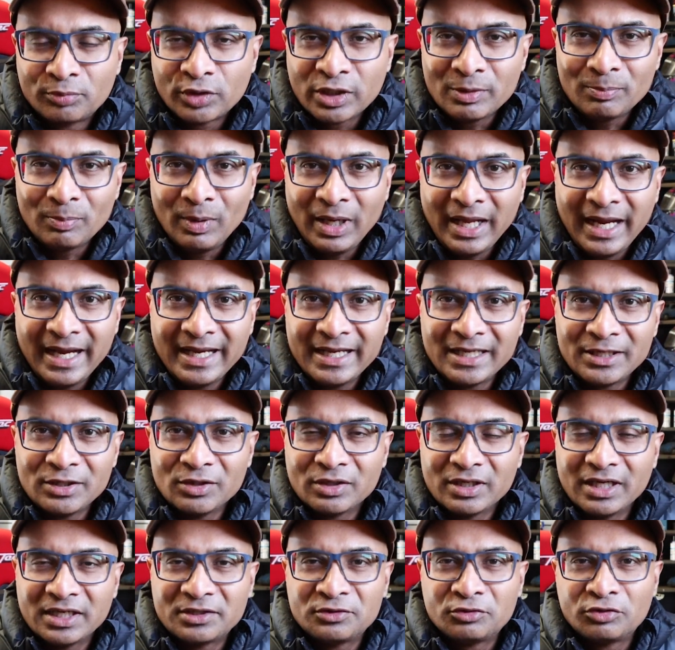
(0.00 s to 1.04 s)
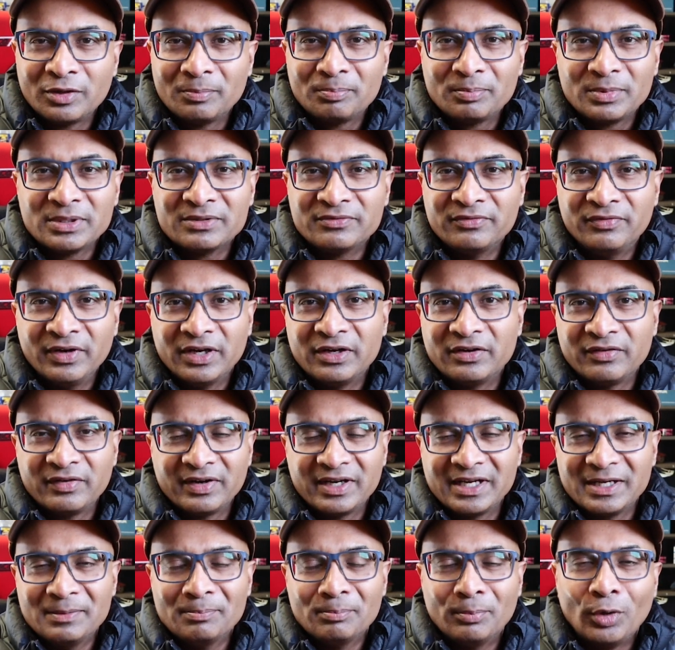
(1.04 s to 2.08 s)
pre-planning a trip is very,
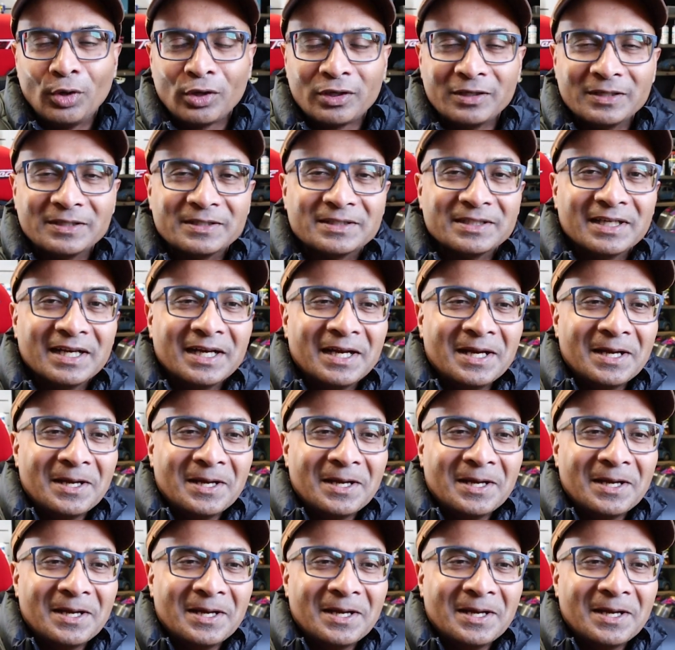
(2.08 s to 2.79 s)
very important.